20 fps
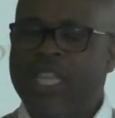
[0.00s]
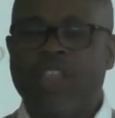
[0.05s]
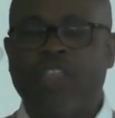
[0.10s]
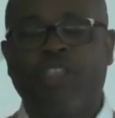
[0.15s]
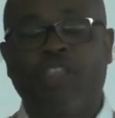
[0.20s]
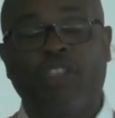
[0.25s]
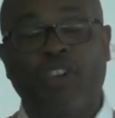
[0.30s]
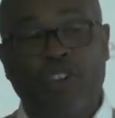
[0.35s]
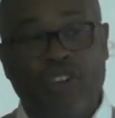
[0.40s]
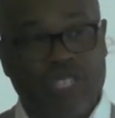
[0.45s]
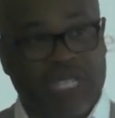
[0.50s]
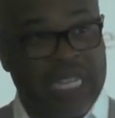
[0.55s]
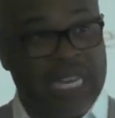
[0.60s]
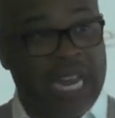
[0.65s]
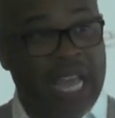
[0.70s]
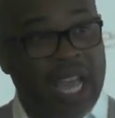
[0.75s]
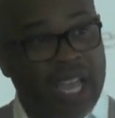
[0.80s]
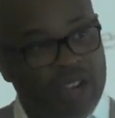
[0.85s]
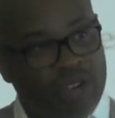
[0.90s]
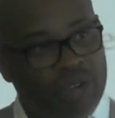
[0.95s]
I think
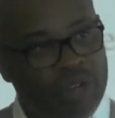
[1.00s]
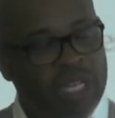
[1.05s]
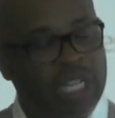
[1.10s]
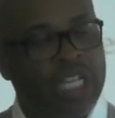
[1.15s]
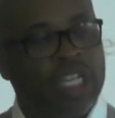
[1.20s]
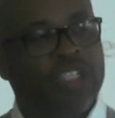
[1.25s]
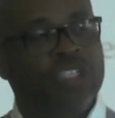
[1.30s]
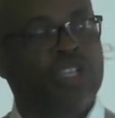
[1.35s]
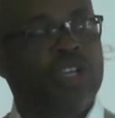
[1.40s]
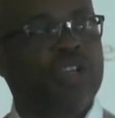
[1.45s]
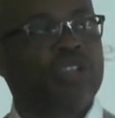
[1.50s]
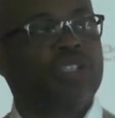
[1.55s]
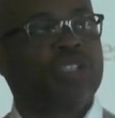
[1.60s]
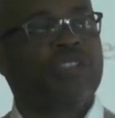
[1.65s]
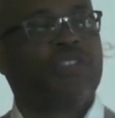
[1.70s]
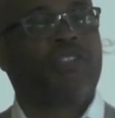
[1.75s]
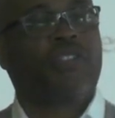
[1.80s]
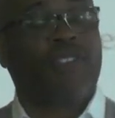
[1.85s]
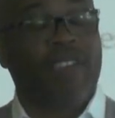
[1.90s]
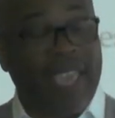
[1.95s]
1,300
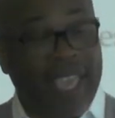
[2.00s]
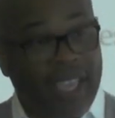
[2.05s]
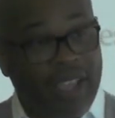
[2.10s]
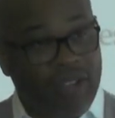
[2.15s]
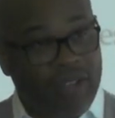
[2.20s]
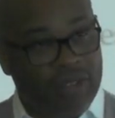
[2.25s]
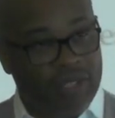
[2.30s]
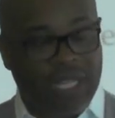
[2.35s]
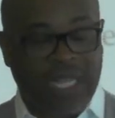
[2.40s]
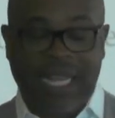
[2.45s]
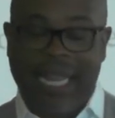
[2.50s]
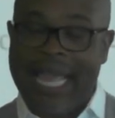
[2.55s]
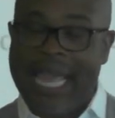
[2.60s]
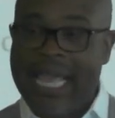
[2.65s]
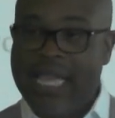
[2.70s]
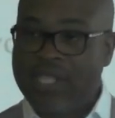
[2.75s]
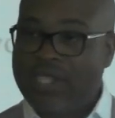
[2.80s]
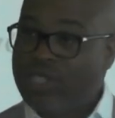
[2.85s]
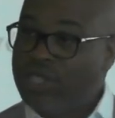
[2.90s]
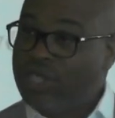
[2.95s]
churches failed
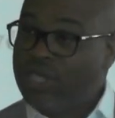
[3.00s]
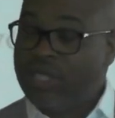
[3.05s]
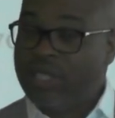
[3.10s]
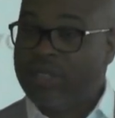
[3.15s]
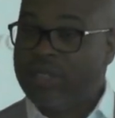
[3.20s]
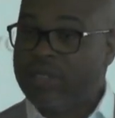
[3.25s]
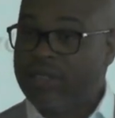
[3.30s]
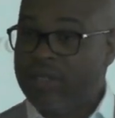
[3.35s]
last year.